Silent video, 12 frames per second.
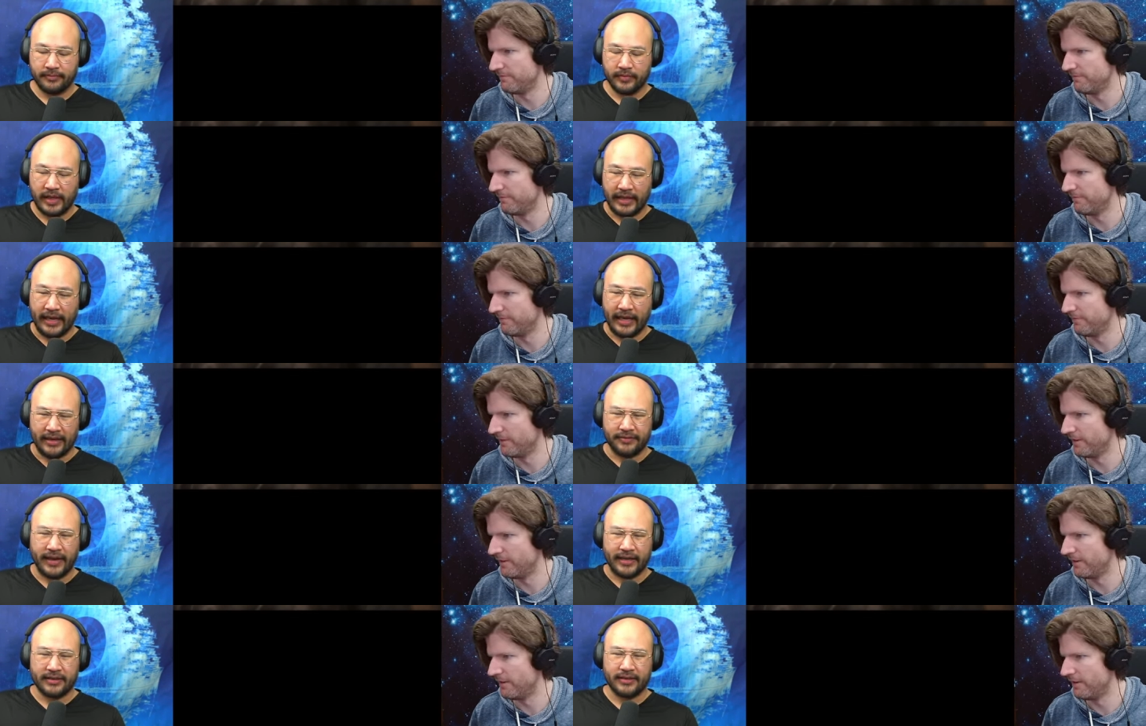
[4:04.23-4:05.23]
Speaker 1: Yeah, in
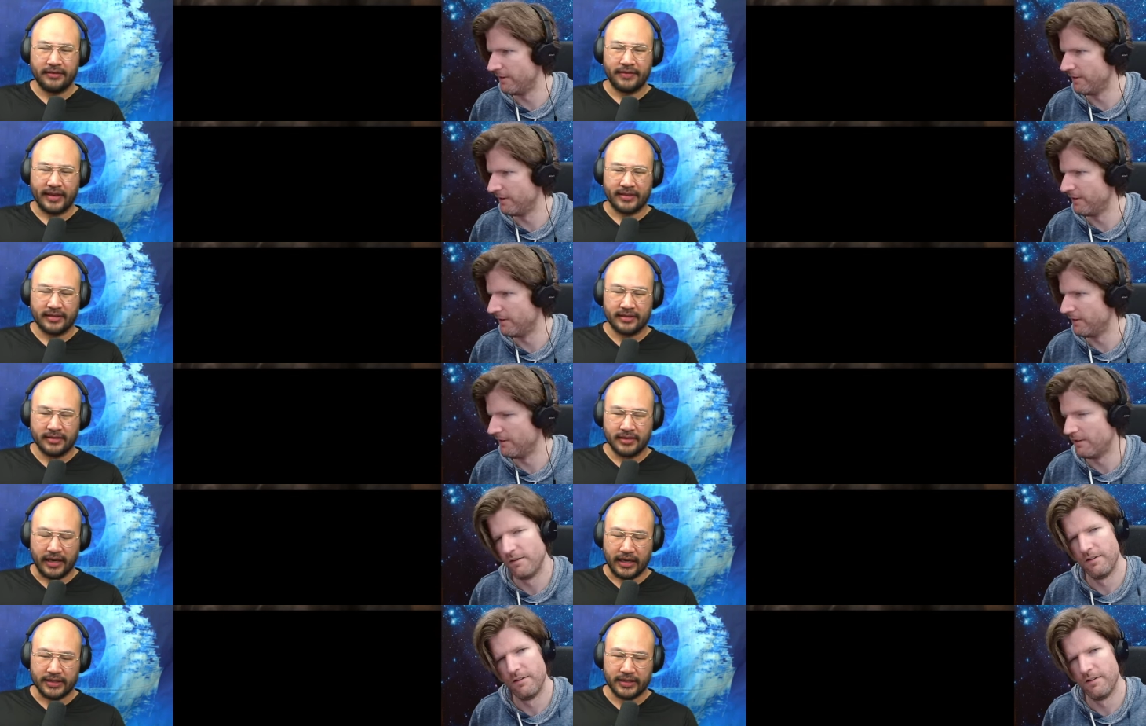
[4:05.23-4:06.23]
fact,
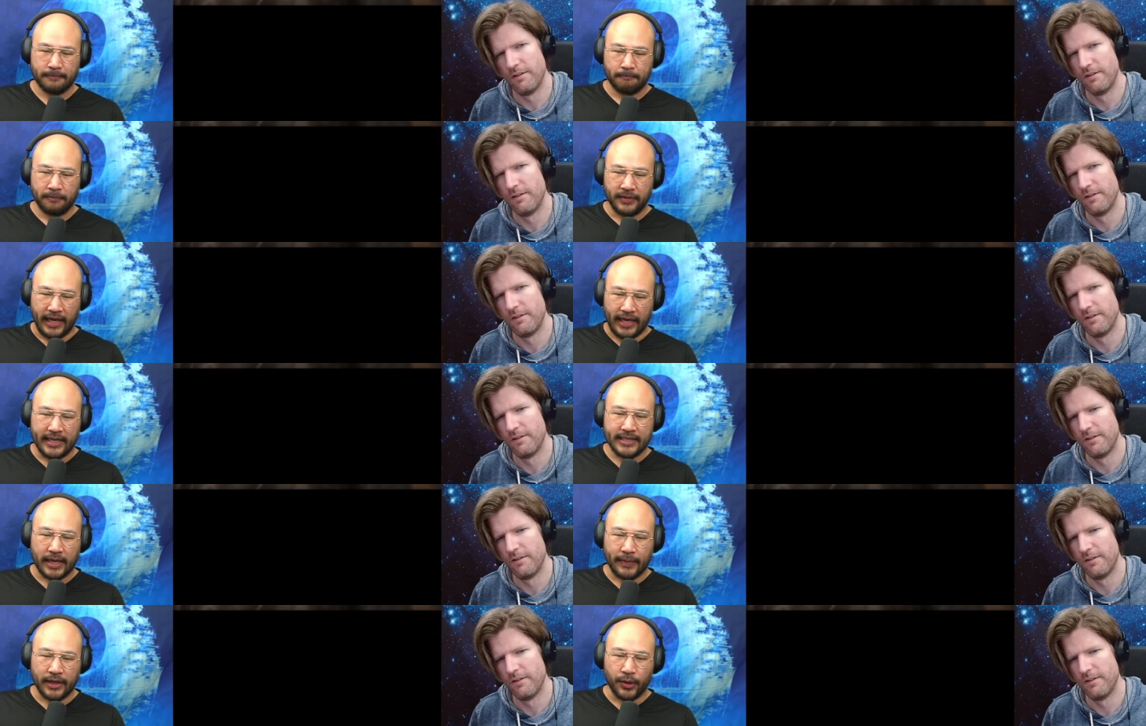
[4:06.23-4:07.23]
gosh,
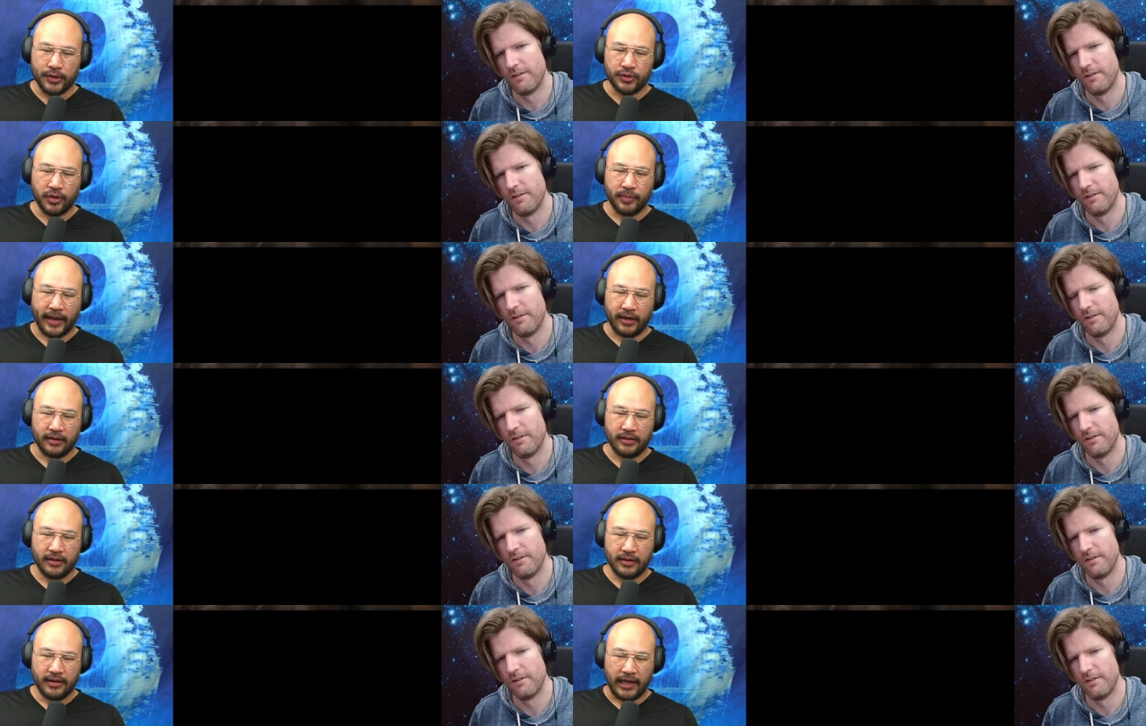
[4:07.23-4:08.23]
anytime I go into a battle,
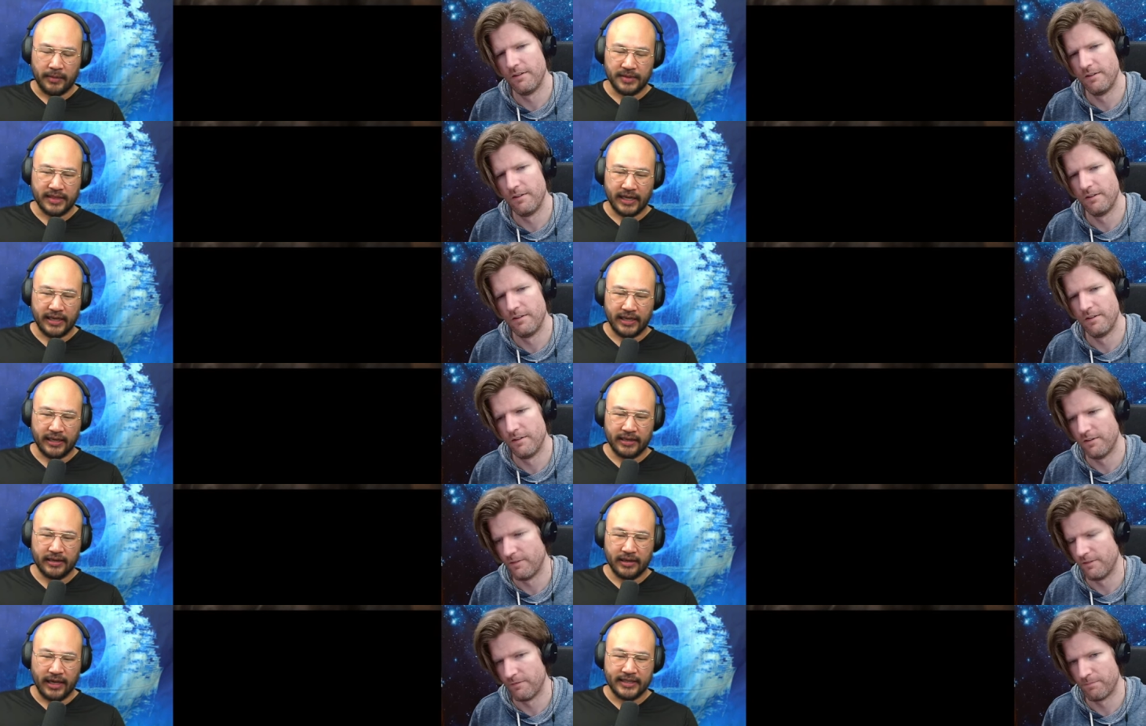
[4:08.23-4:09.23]
I'm sending
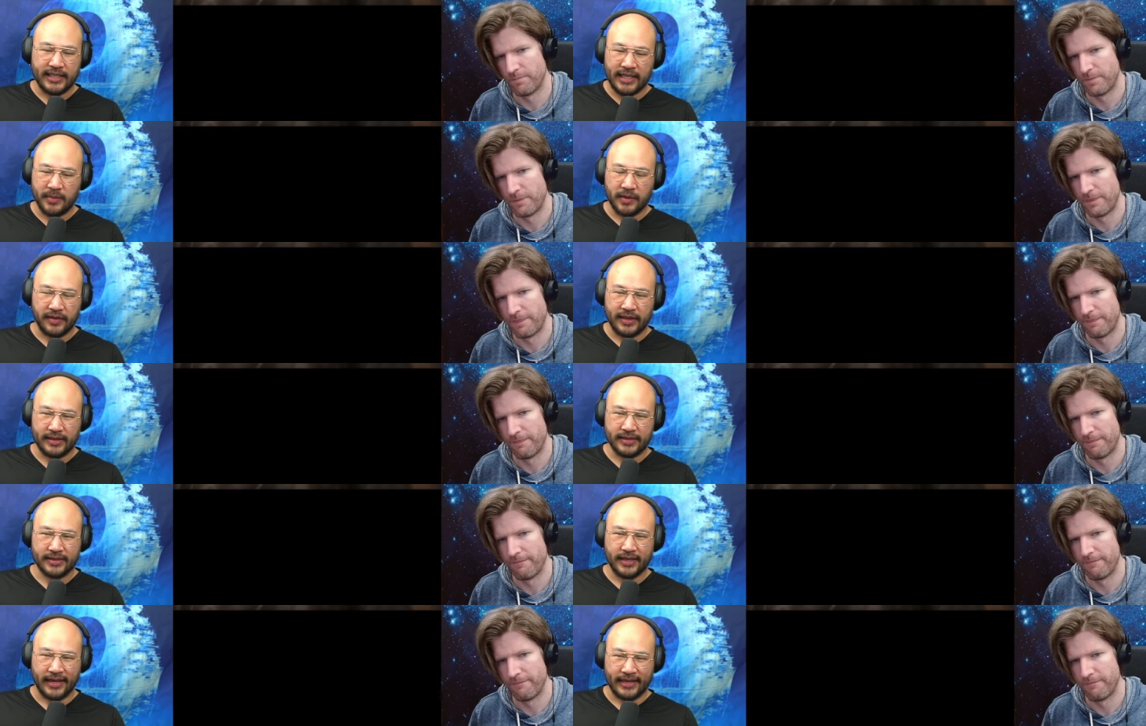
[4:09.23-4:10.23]
a team of these
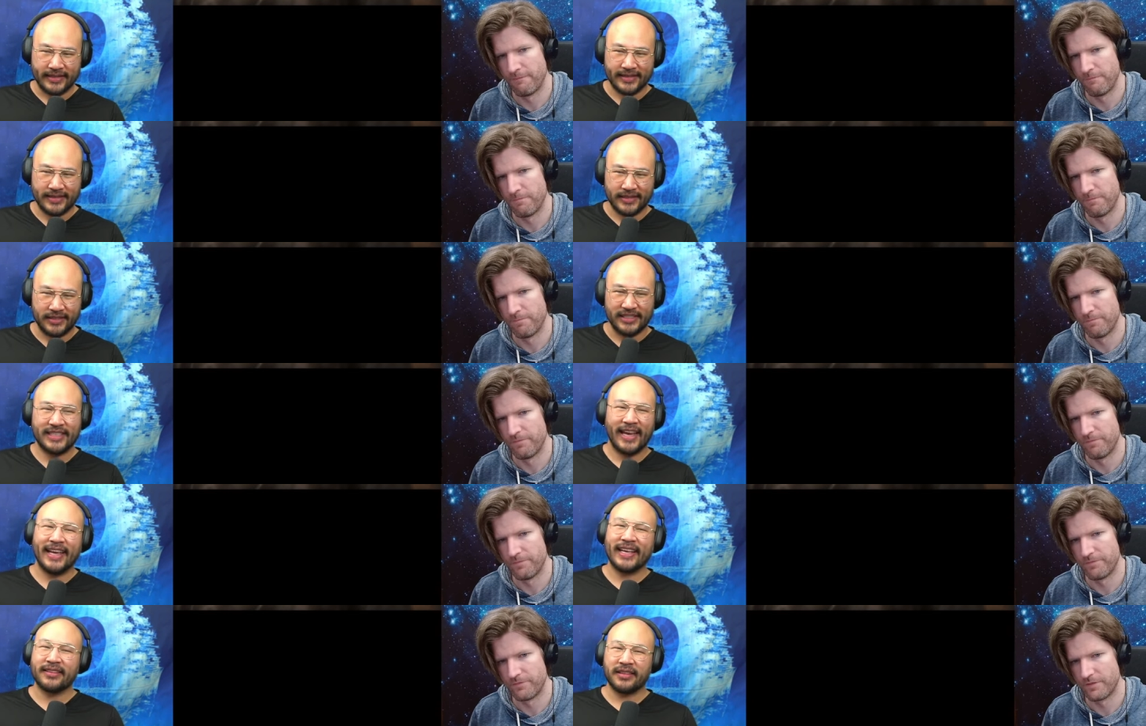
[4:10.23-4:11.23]
guys to just
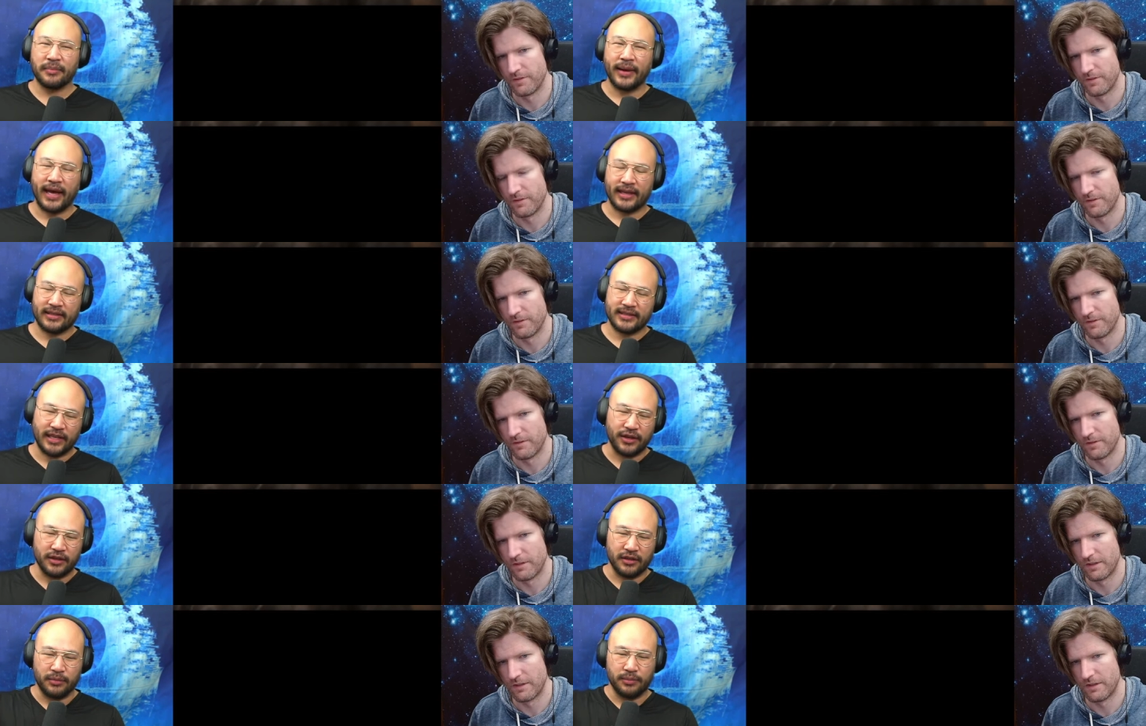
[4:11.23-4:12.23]
hang out in the back, send you
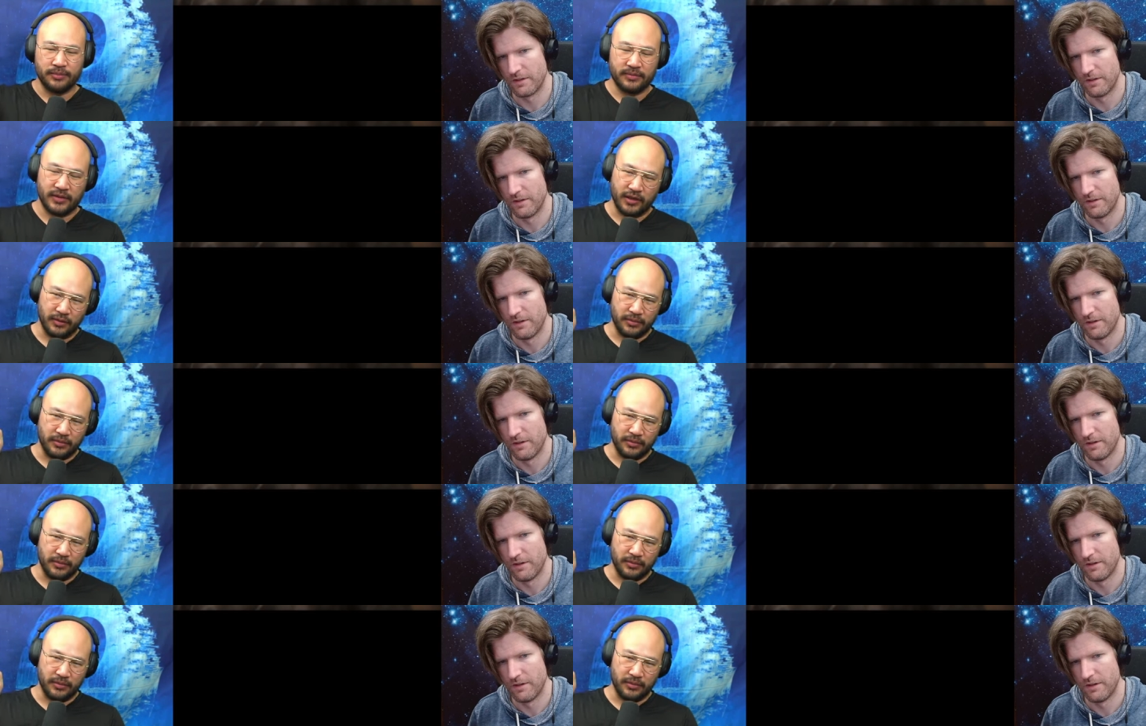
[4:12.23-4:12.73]
little